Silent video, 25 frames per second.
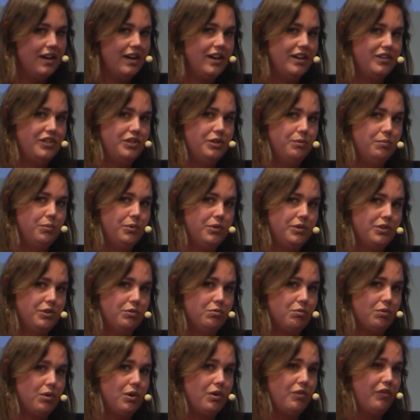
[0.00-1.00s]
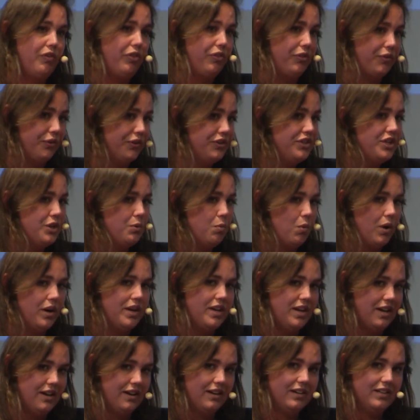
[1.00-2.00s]
as you would grow 31
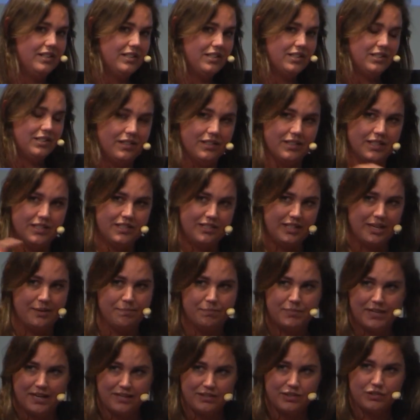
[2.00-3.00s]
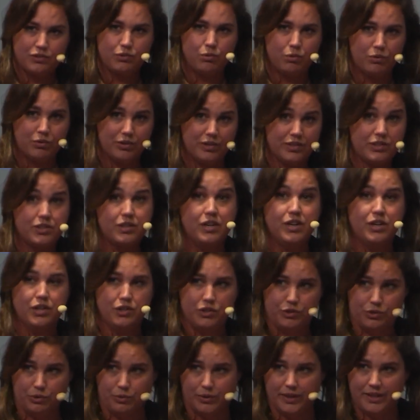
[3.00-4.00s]
years the same tennis court
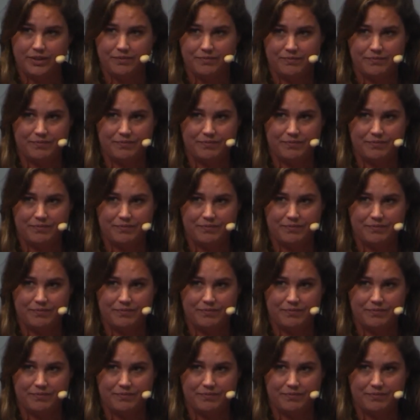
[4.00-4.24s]
soy.